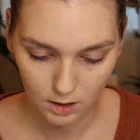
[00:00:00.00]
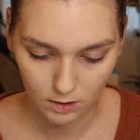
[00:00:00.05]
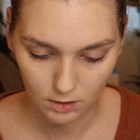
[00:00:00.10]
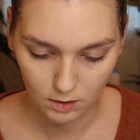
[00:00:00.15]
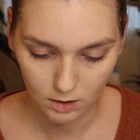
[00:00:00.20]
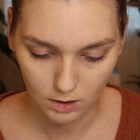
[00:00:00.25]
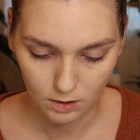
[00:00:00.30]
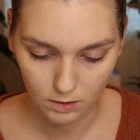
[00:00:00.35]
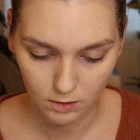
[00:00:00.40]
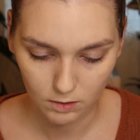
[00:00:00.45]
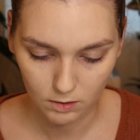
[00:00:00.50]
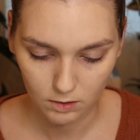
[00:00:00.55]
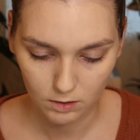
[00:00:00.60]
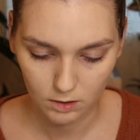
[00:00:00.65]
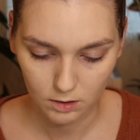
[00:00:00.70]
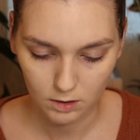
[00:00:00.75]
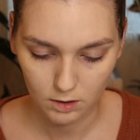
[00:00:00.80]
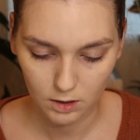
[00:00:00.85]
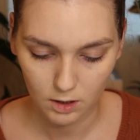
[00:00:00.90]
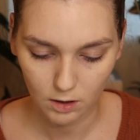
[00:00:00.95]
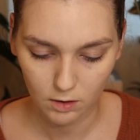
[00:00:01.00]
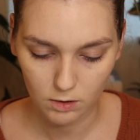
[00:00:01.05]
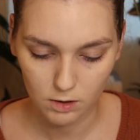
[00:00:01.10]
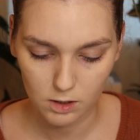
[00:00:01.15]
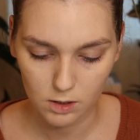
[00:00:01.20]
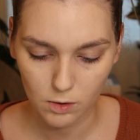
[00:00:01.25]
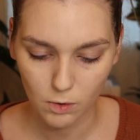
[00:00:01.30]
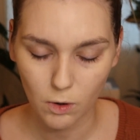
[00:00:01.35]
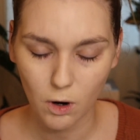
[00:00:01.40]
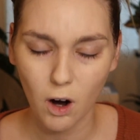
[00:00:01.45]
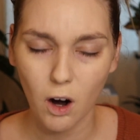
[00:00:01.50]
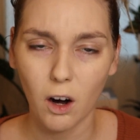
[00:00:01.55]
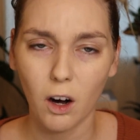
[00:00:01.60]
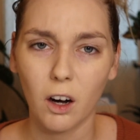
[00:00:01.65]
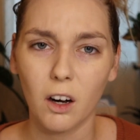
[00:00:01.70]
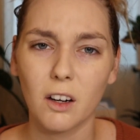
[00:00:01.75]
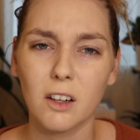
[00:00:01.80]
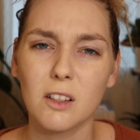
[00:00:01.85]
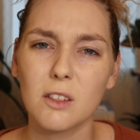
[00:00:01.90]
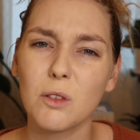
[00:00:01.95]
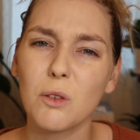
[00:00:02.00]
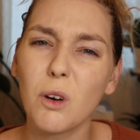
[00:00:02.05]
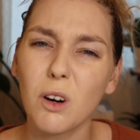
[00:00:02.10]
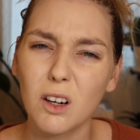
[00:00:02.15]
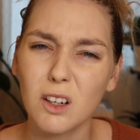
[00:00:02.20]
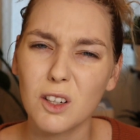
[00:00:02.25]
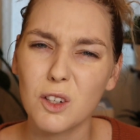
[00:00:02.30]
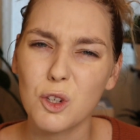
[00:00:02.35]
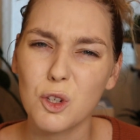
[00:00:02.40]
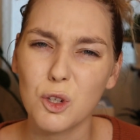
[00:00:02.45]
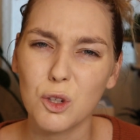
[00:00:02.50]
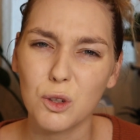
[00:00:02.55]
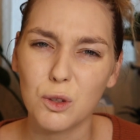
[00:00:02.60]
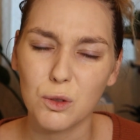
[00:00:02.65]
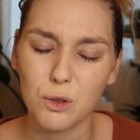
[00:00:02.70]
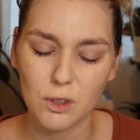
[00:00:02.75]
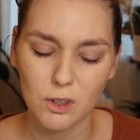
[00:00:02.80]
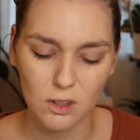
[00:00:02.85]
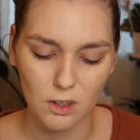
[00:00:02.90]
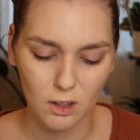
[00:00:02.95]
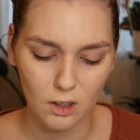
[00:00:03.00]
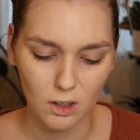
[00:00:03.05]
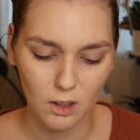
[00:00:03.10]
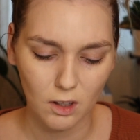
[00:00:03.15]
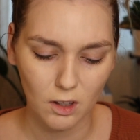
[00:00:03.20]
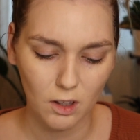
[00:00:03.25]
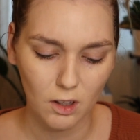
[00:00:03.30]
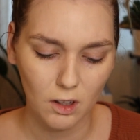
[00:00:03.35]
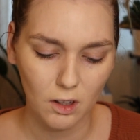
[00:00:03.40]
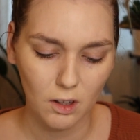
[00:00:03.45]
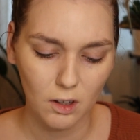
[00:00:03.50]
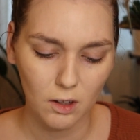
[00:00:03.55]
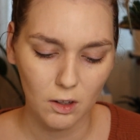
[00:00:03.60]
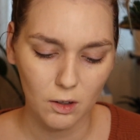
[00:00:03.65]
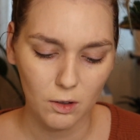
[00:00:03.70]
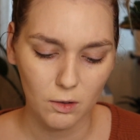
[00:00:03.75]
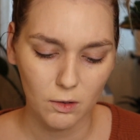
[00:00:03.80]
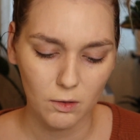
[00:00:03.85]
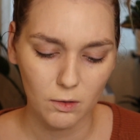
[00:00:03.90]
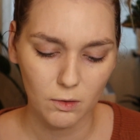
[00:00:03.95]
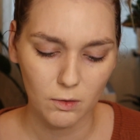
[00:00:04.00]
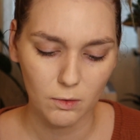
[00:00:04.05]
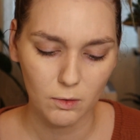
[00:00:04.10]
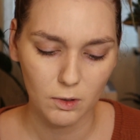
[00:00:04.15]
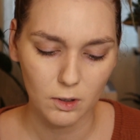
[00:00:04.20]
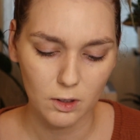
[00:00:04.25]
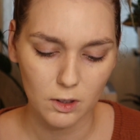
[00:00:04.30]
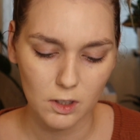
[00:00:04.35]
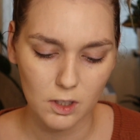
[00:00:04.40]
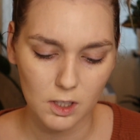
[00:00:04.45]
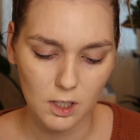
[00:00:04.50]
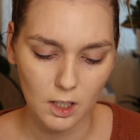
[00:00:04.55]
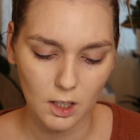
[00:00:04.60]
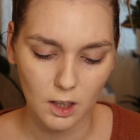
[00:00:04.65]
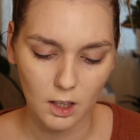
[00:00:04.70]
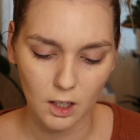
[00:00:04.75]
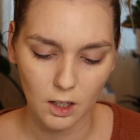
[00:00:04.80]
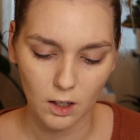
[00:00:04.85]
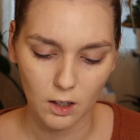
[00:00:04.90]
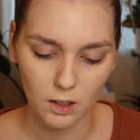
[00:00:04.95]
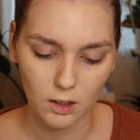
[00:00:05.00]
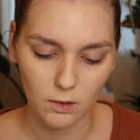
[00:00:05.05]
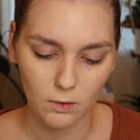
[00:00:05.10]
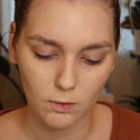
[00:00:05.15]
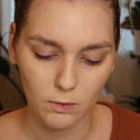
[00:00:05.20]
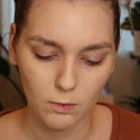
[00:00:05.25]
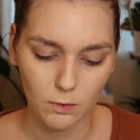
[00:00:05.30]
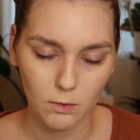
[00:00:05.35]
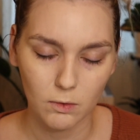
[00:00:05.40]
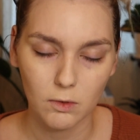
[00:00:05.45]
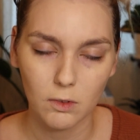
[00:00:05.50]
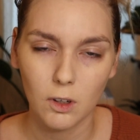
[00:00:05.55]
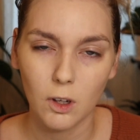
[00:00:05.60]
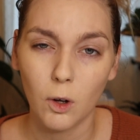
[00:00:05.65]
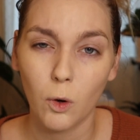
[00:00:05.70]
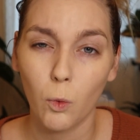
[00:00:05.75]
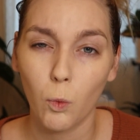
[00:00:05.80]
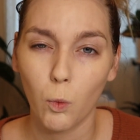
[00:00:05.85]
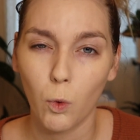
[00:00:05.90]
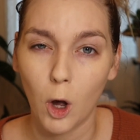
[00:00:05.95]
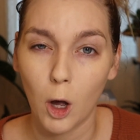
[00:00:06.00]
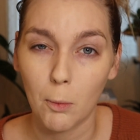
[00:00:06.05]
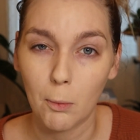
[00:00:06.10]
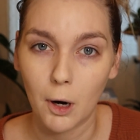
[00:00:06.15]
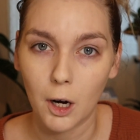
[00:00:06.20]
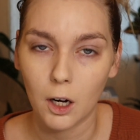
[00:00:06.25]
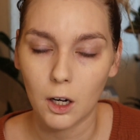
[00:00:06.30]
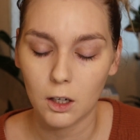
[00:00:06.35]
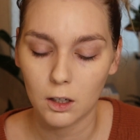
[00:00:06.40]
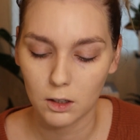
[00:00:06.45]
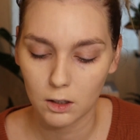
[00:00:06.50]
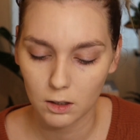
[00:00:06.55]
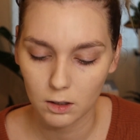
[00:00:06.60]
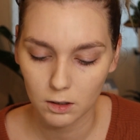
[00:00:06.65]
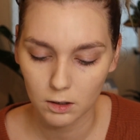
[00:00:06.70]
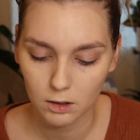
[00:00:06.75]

don't know. It was so hard. It's so hard to choose when you're sitting there in Walmart.